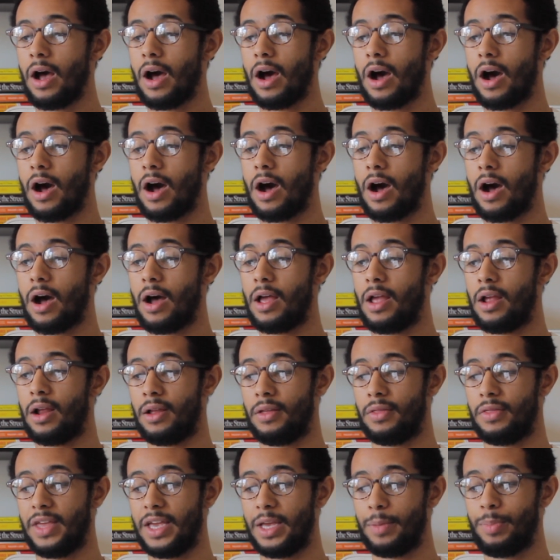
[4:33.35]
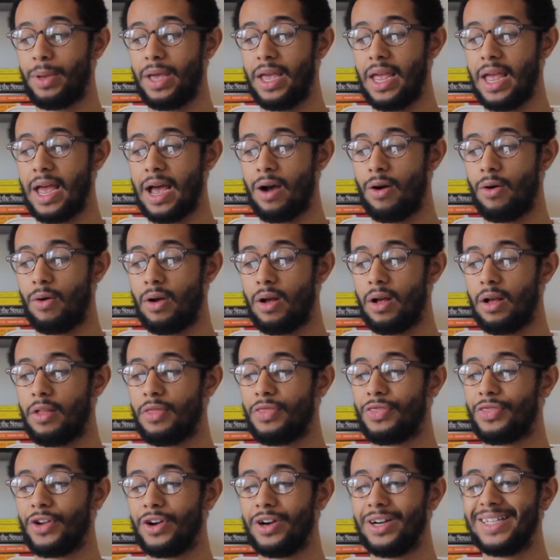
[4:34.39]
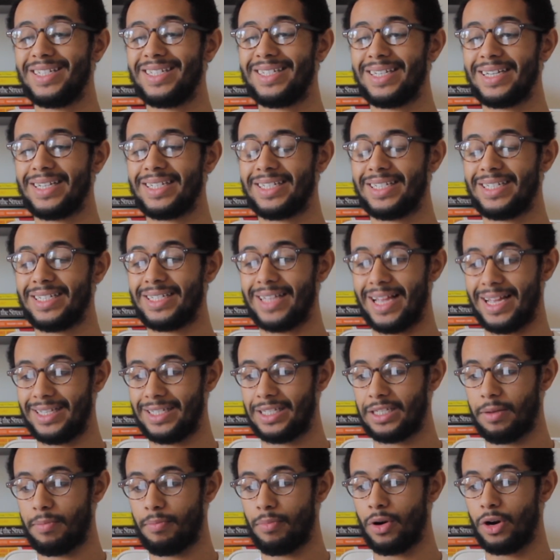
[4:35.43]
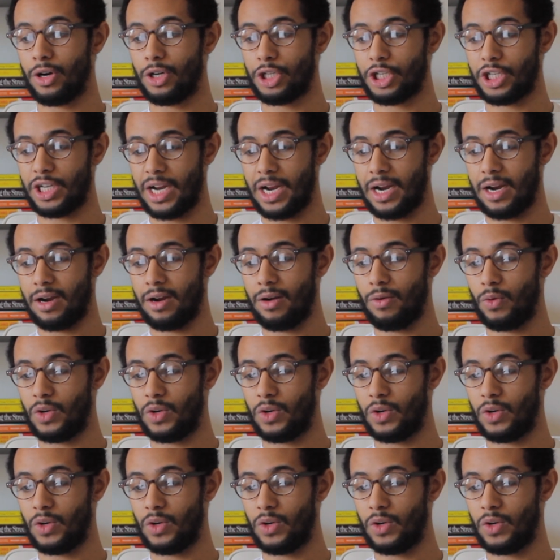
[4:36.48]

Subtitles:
And they pay out 36 cents per share,